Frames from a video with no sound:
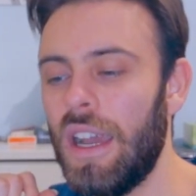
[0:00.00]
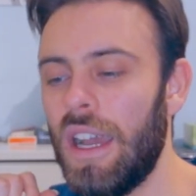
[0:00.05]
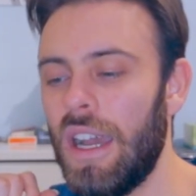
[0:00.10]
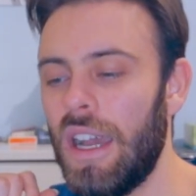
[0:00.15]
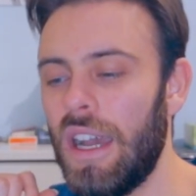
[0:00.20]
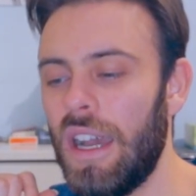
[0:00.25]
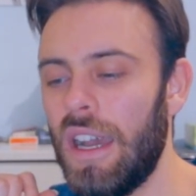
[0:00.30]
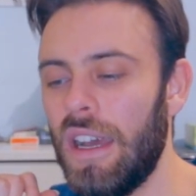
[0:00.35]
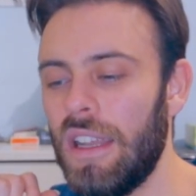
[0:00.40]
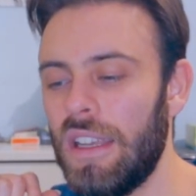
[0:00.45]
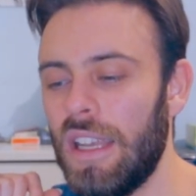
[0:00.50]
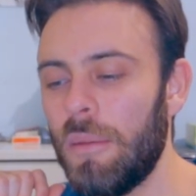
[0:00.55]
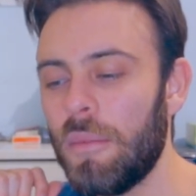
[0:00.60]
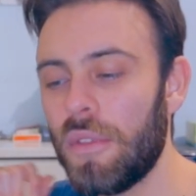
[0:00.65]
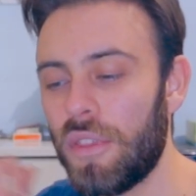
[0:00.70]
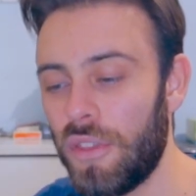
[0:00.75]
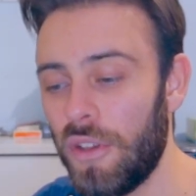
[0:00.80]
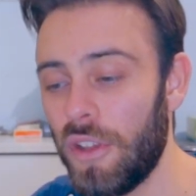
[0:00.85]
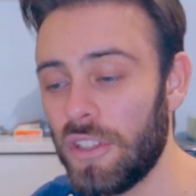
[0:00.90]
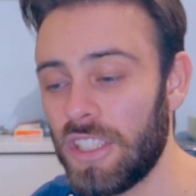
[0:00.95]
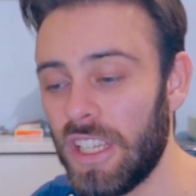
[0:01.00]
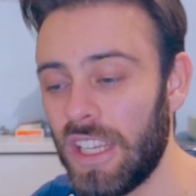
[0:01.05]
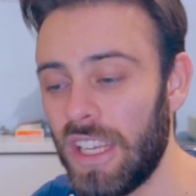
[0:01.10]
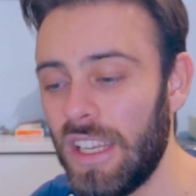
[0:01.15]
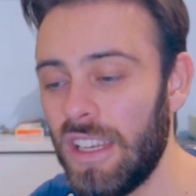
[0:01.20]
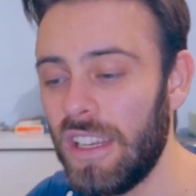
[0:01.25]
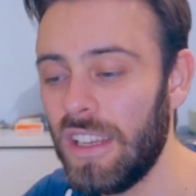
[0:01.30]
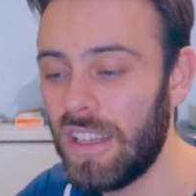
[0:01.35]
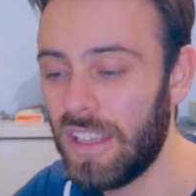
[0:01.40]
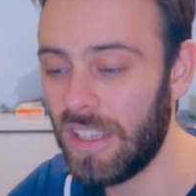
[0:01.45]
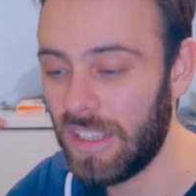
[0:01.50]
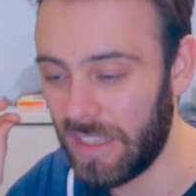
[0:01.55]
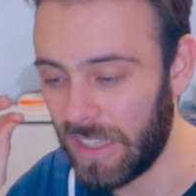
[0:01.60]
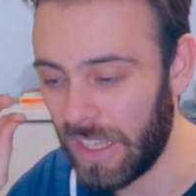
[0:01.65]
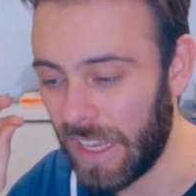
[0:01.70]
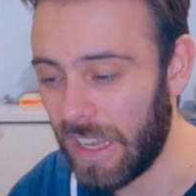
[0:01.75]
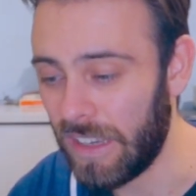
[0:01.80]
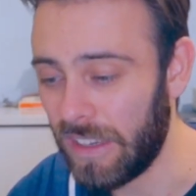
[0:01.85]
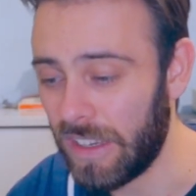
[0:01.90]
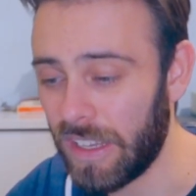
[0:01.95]
Uh number thirteen,
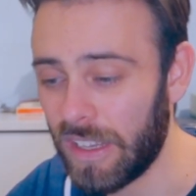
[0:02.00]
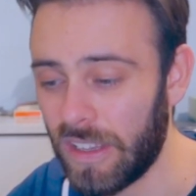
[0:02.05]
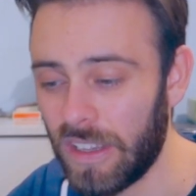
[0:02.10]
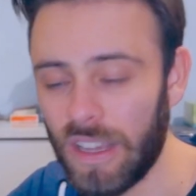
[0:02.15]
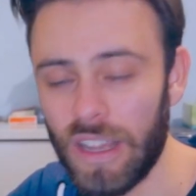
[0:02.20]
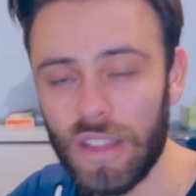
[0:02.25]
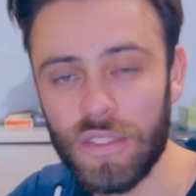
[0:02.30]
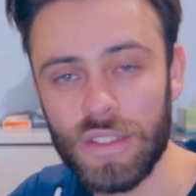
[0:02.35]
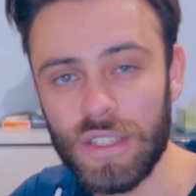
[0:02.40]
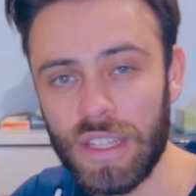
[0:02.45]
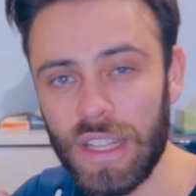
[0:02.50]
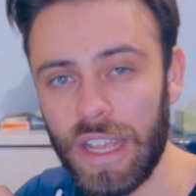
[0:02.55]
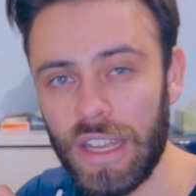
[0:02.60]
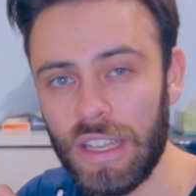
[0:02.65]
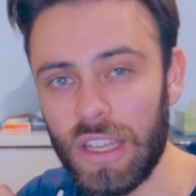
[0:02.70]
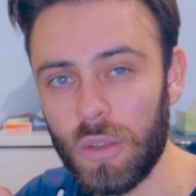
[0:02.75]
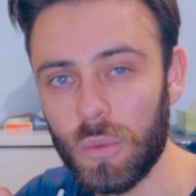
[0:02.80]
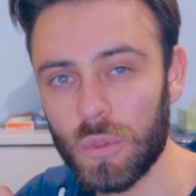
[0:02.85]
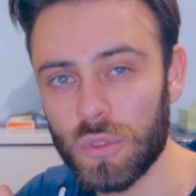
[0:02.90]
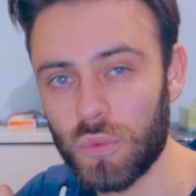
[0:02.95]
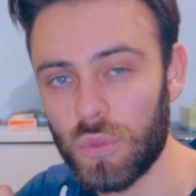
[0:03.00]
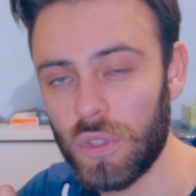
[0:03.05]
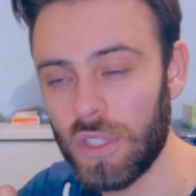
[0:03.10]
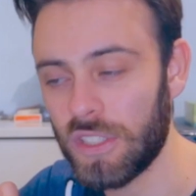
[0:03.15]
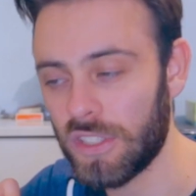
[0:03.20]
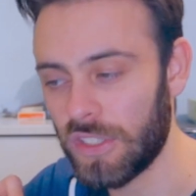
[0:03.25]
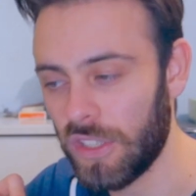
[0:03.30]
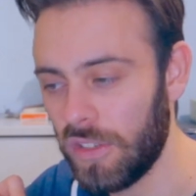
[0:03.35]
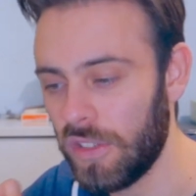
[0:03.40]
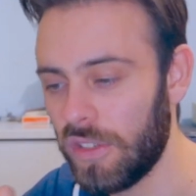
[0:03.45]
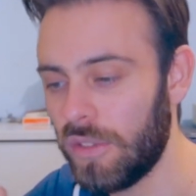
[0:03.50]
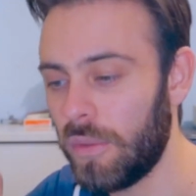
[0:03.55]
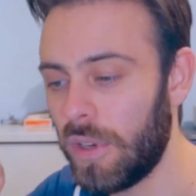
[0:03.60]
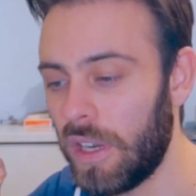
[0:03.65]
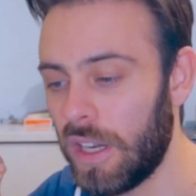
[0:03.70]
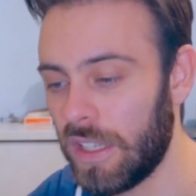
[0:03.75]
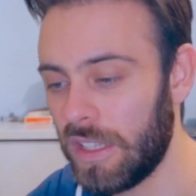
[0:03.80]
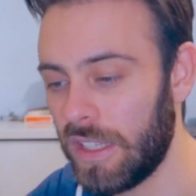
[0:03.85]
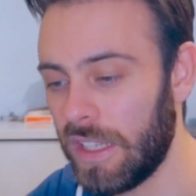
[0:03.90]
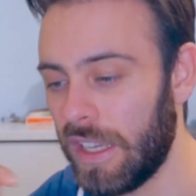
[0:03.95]
the ending. I think the ending was really solid
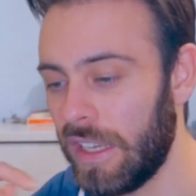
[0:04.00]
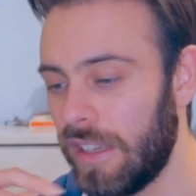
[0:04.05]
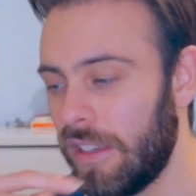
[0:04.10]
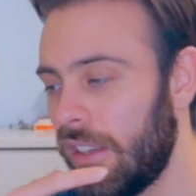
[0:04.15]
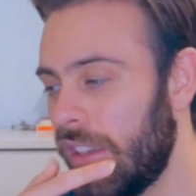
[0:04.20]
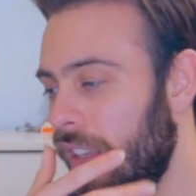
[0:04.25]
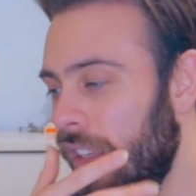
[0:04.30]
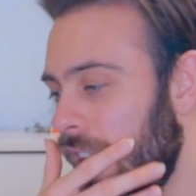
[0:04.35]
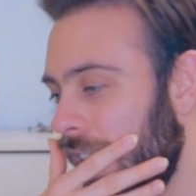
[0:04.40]
right at the end.